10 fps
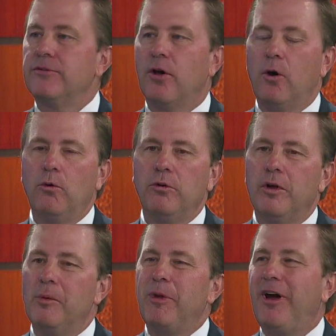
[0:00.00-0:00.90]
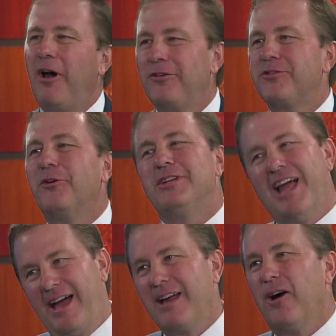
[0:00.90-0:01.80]
tone, but also
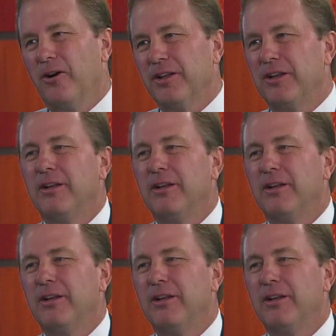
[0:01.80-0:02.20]
lighthearted.